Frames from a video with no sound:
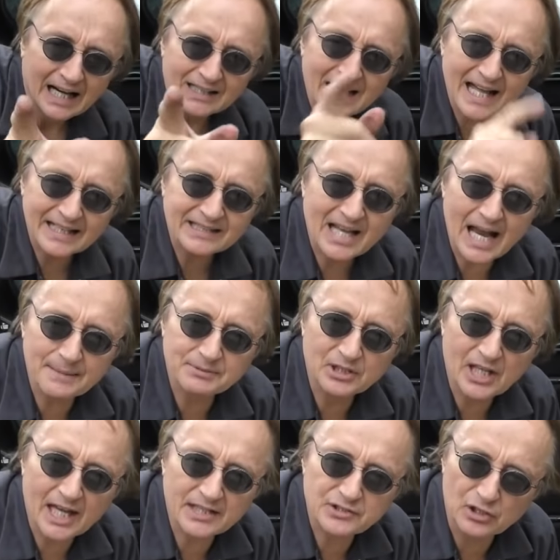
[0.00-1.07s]
A lot of times
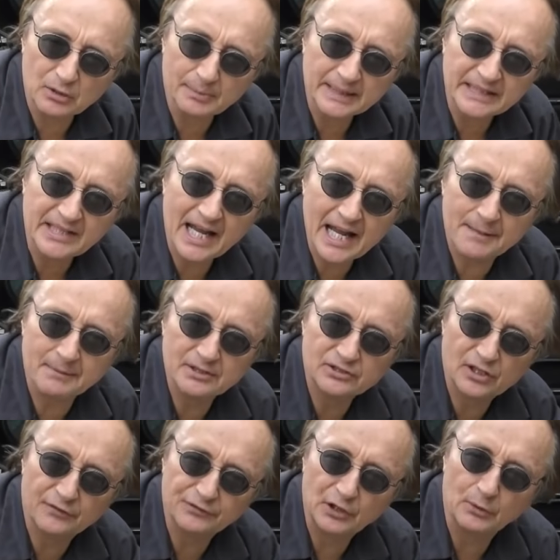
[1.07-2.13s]
the engine will be
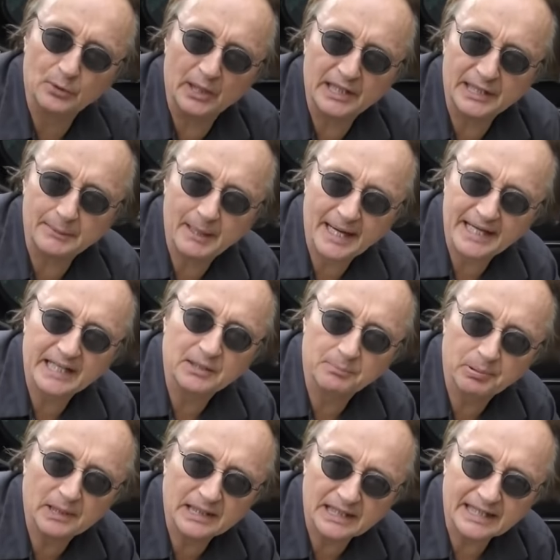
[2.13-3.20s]
damaged if you really ran it
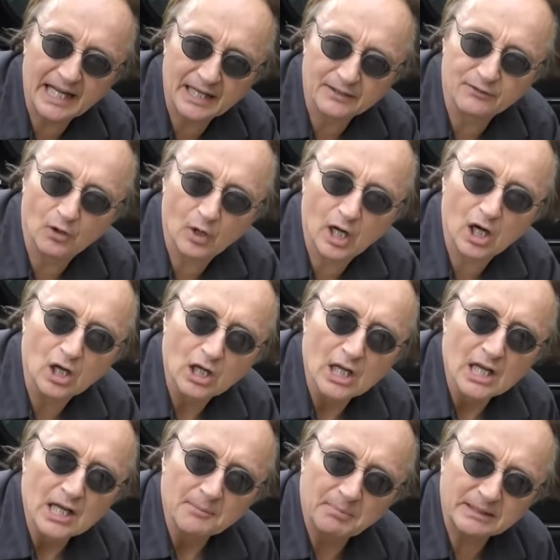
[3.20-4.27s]
completely out of oil,
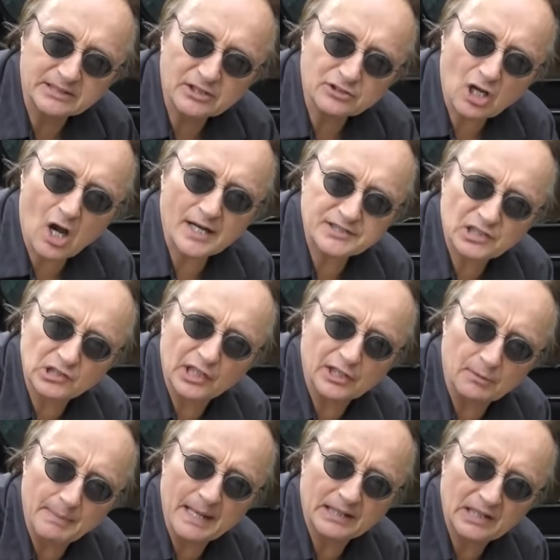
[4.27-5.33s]
but there's always a
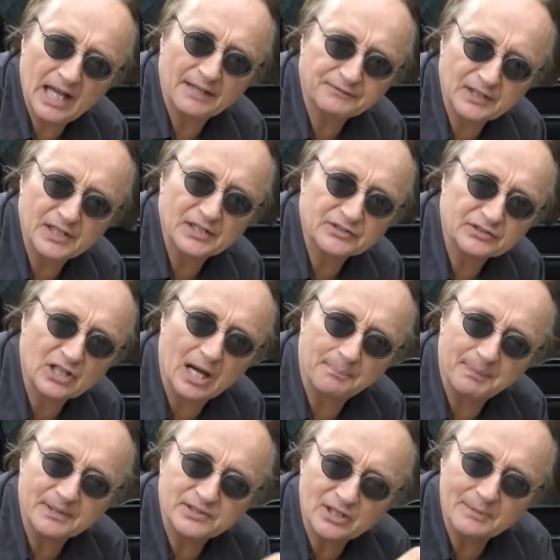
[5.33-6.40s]
little bit left in the
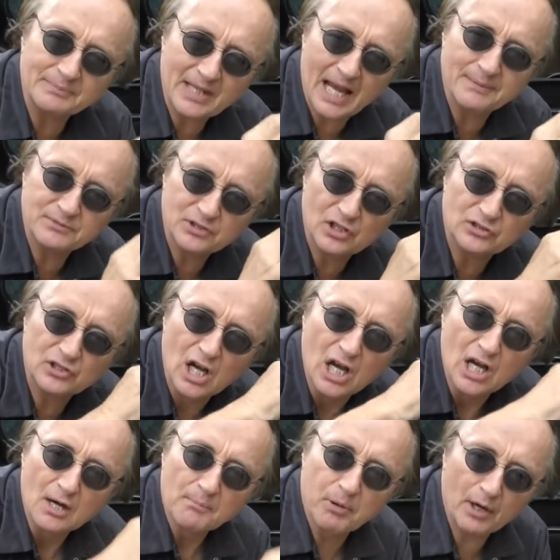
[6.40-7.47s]
sump and sometimes just
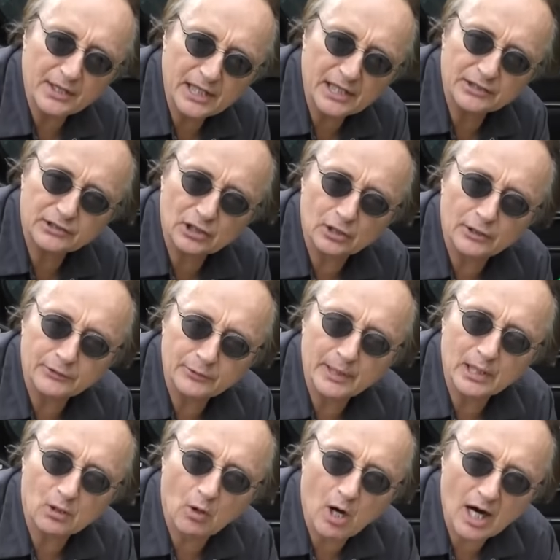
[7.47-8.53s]
putting in two or
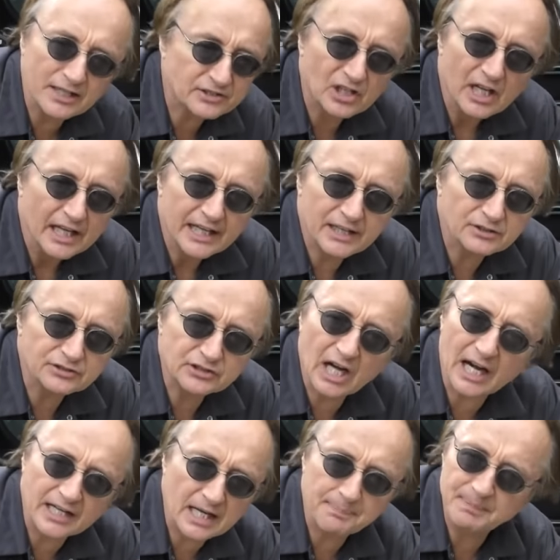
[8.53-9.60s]
three quarts, it'll
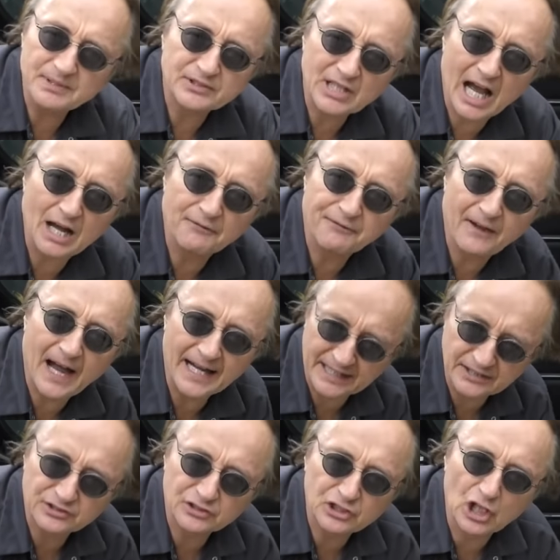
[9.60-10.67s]
start up and sound fine
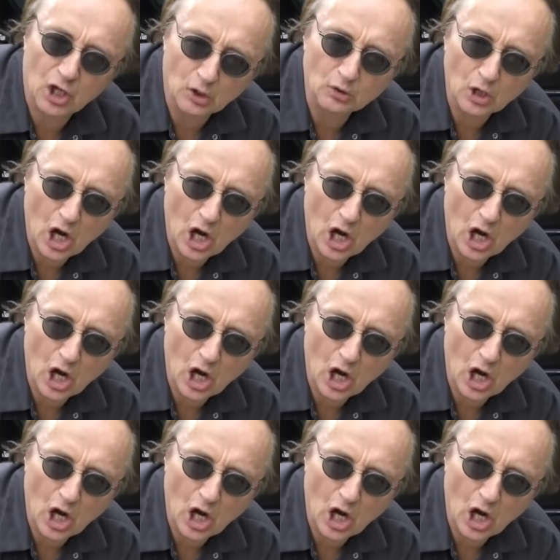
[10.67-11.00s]
and still